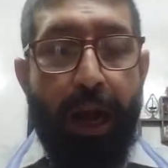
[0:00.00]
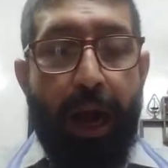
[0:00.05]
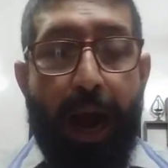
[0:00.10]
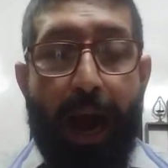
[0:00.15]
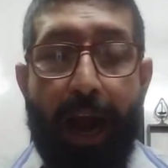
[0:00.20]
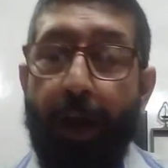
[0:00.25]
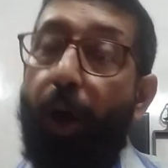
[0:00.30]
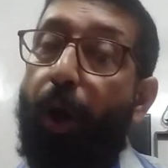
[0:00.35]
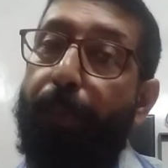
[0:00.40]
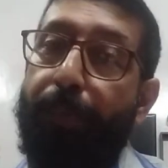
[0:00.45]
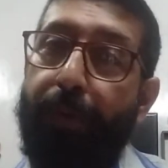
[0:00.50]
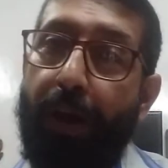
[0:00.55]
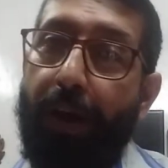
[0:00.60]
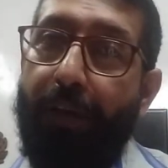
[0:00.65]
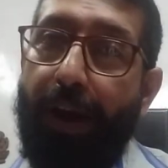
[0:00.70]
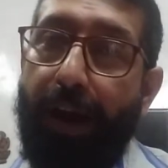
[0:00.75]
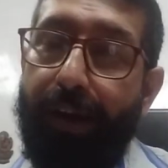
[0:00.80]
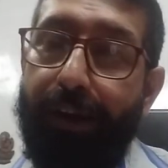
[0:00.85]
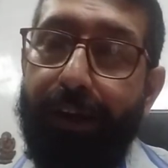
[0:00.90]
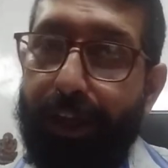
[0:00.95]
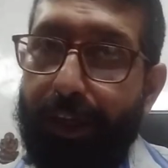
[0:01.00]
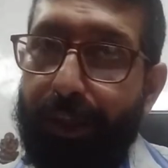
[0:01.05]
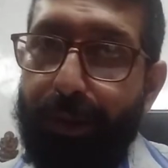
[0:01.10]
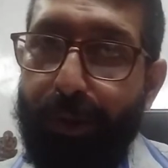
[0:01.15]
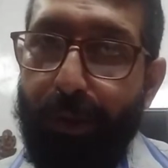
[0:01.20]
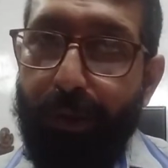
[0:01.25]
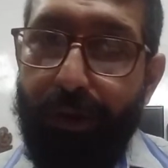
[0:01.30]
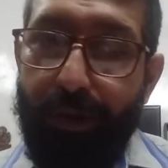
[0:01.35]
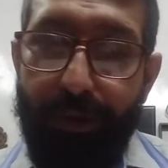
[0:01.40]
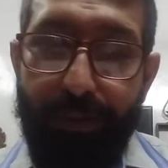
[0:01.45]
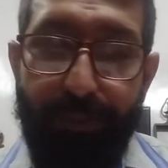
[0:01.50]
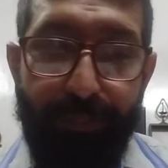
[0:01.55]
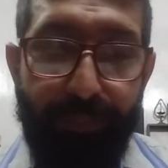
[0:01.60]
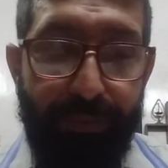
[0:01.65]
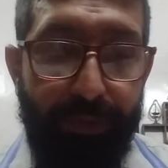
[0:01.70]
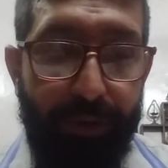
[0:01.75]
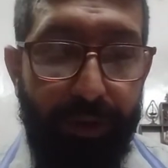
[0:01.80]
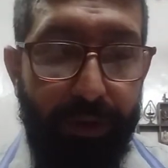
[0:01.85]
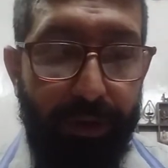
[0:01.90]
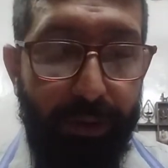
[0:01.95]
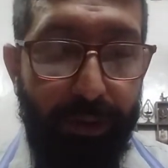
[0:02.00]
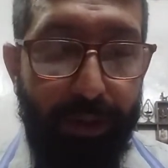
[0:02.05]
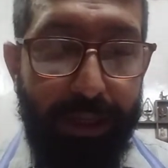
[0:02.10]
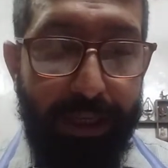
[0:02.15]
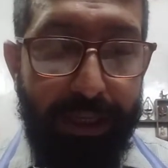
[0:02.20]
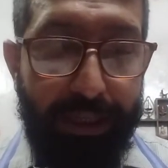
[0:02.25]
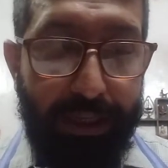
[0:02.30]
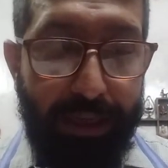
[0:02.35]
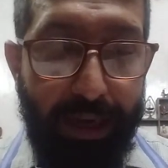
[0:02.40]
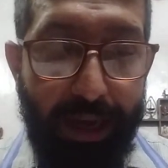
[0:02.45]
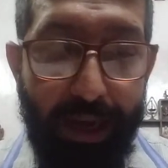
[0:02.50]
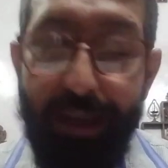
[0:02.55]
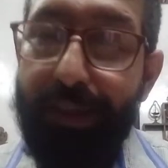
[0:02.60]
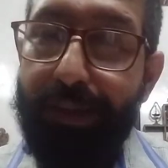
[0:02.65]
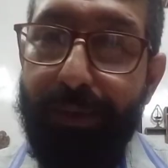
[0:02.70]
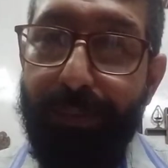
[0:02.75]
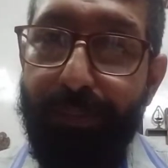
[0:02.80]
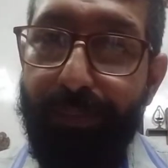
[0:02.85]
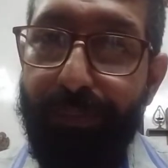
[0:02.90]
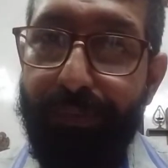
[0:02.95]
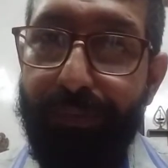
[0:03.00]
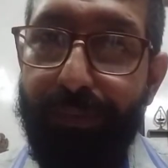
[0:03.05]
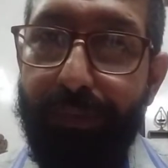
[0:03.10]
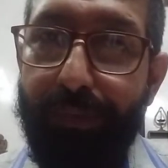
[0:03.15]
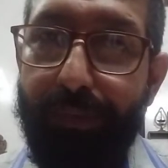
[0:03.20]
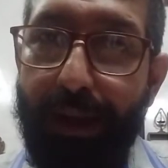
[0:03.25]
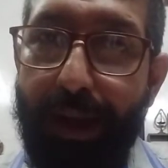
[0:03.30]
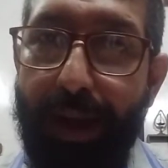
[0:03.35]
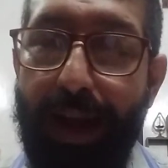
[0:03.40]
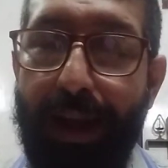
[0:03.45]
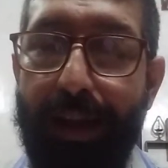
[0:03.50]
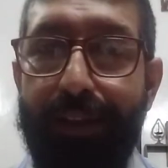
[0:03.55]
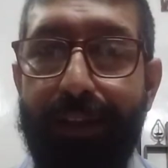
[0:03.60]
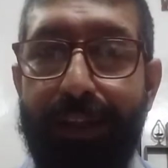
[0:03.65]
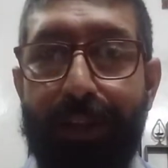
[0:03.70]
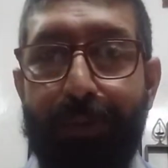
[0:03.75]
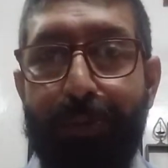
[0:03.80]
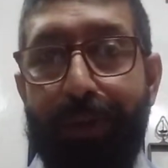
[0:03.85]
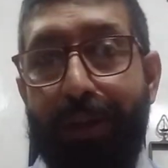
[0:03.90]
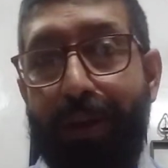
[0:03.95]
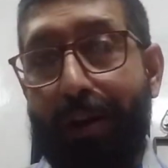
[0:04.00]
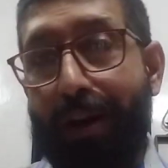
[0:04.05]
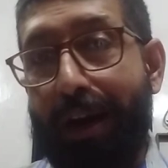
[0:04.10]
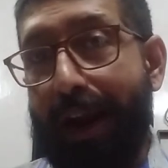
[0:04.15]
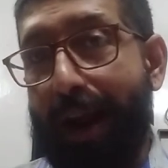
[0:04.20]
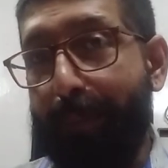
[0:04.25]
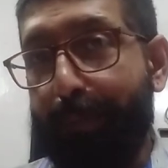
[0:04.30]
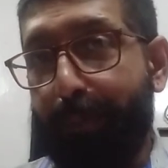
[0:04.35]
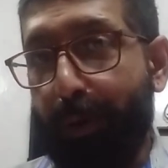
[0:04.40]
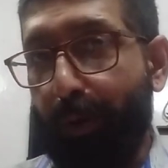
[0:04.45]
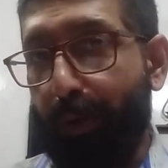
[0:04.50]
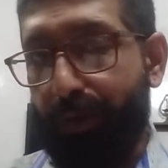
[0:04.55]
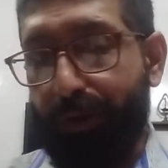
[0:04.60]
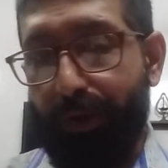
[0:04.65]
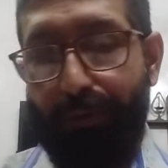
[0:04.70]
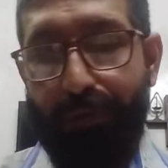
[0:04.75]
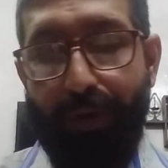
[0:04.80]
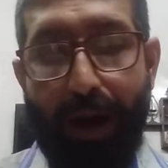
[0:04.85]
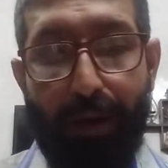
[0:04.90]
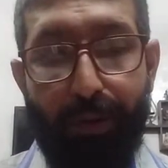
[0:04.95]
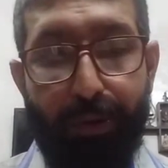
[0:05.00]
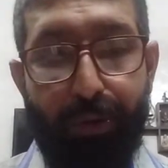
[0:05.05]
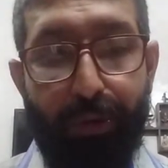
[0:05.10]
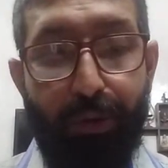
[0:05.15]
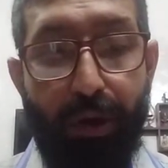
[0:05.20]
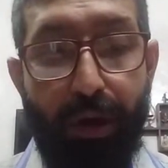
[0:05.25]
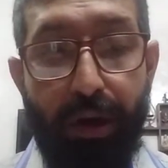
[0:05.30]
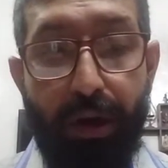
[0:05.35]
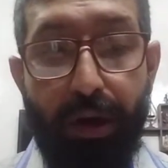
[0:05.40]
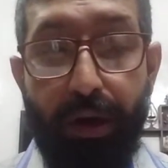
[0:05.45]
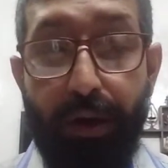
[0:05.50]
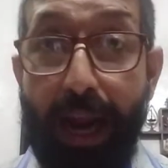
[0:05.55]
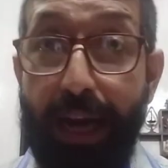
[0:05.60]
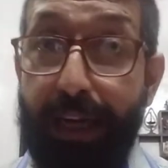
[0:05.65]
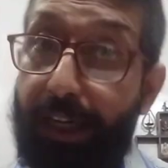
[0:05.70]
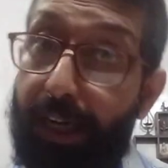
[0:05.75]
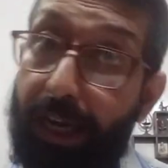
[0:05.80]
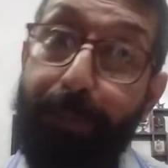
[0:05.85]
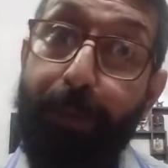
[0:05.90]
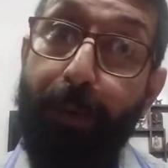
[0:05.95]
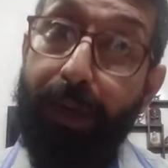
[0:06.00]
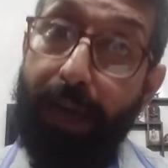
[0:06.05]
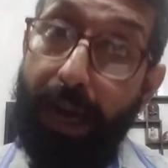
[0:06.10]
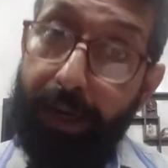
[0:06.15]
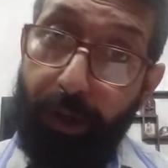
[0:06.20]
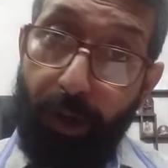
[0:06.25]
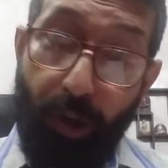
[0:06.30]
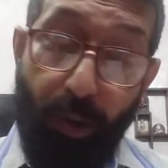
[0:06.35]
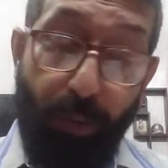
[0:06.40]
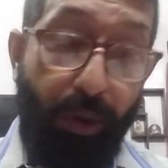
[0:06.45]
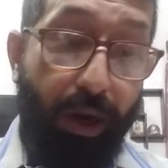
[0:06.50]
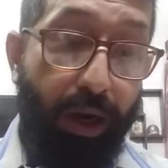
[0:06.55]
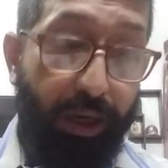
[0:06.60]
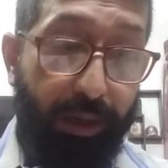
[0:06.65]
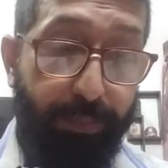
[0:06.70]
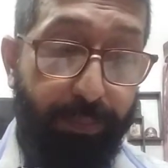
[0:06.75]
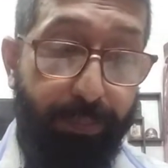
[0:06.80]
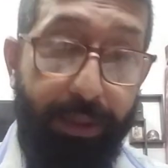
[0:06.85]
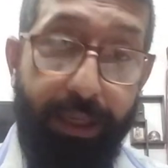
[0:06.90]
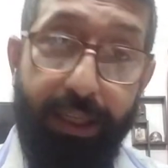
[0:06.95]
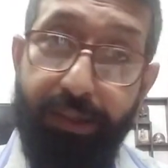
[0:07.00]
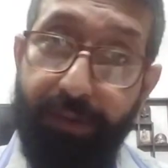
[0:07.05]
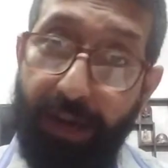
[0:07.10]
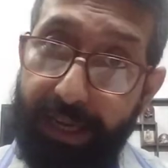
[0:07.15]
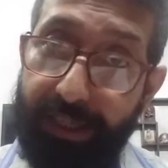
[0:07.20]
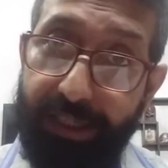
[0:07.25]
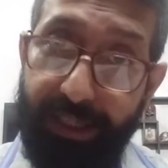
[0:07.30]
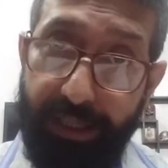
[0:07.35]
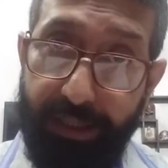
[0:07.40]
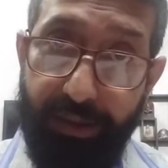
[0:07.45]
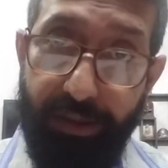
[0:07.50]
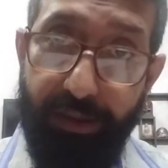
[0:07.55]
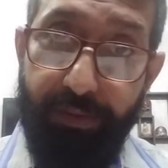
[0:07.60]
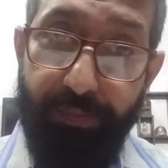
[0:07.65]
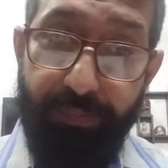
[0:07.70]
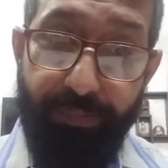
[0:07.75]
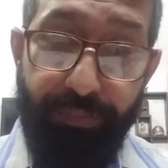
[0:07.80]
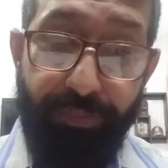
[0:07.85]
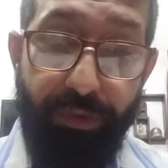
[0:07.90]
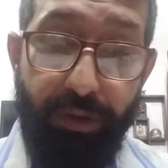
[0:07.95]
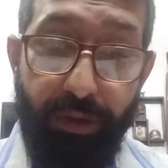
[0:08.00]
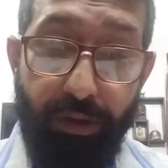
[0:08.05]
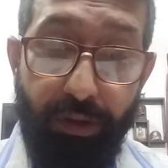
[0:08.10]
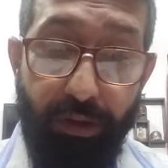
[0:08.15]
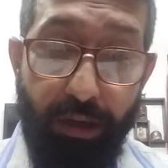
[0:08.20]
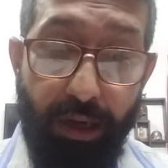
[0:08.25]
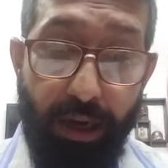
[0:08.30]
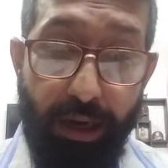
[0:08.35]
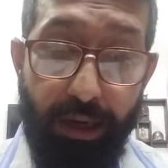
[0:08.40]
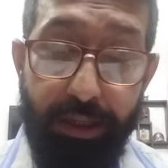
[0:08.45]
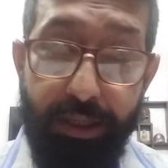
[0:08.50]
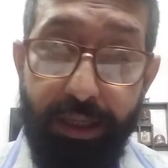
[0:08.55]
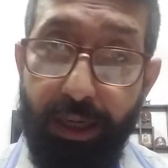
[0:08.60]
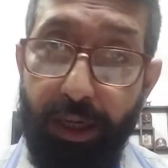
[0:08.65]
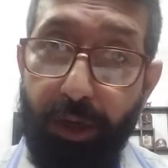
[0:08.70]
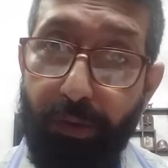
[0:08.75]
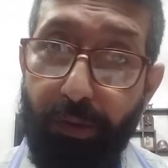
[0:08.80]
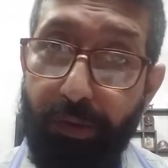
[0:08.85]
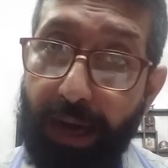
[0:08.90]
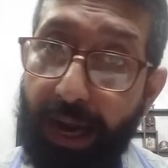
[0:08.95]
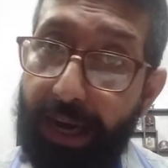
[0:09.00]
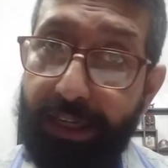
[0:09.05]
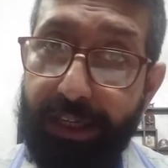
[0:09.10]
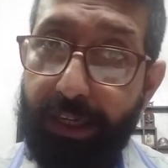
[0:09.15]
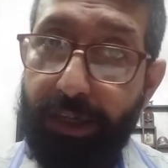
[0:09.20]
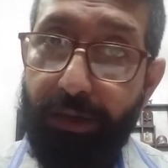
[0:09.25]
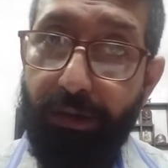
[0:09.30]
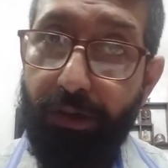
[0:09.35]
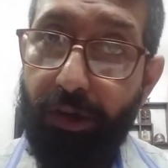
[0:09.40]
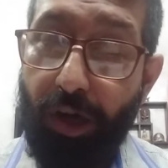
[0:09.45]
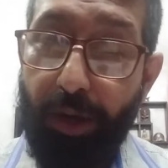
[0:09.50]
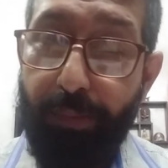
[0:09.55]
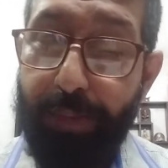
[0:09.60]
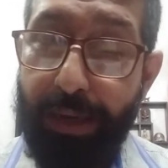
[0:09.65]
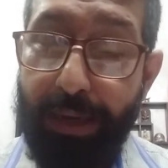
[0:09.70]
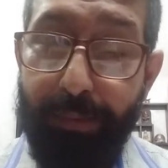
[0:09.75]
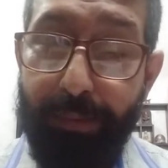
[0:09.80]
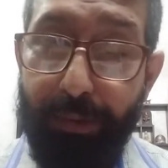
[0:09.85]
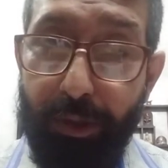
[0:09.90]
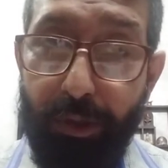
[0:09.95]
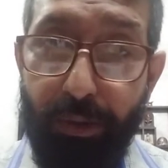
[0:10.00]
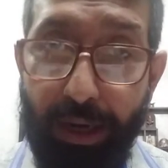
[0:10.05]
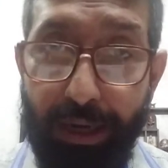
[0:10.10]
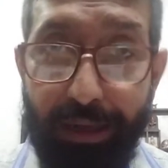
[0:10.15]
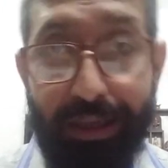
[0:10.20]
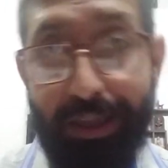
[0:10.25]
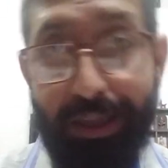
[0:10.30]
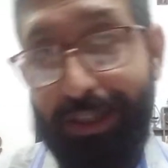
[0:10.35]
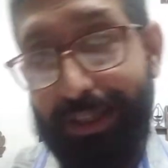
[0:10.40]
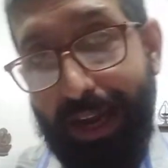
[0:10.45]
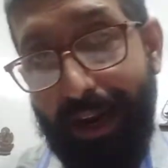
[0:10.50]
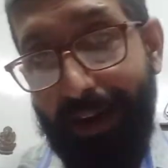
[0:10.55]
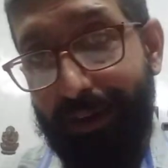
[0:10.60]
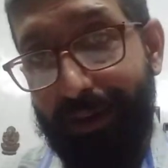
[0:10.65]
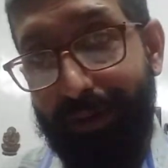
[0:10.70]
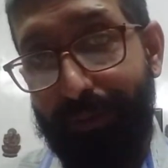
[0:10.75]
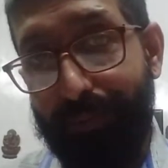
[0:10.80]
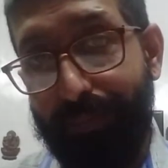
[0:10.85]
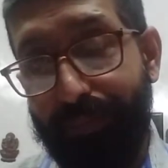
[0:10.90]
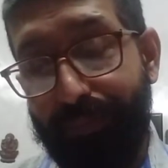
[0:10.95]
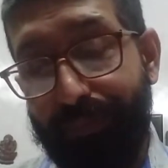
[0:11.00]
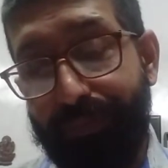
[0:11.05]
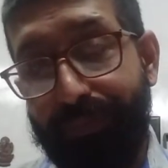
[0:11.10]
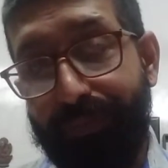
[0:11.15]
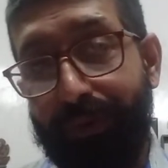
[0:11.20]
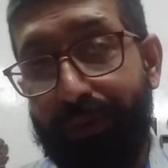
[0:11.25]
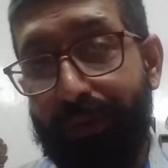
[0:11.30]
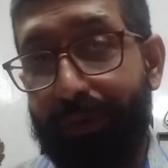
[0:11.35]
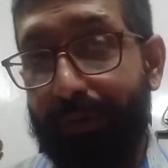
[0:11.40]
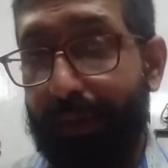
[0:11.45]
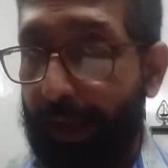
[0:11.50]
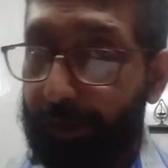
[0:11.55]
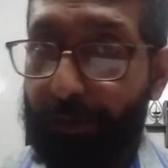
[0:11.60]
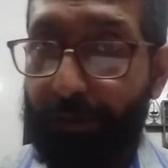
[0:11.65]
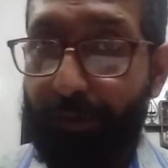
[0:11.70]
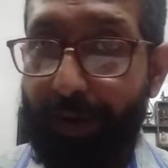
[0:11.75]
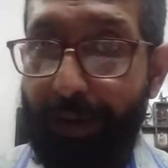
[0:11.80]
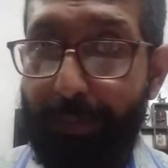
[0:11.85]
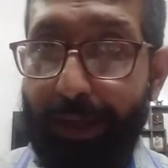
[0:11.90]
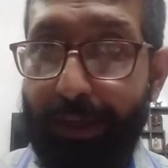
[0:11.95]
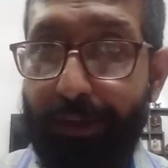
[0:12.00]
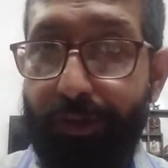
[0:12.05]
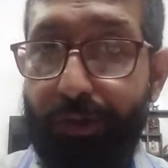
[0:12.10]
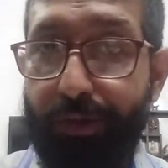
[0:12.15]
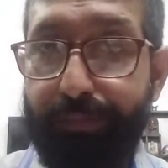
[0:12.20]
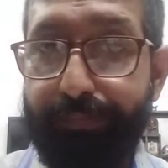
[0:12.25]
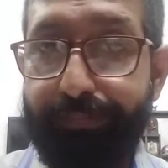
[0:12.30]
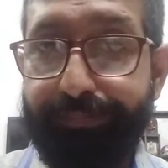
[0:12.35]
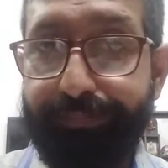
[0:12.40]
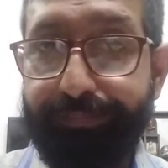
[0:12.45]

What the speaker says: I hope you have understood today's class, and this was our approach of how to write a report. And your work, please write it. Until you write it, you will not be able to understand. Thank you very much.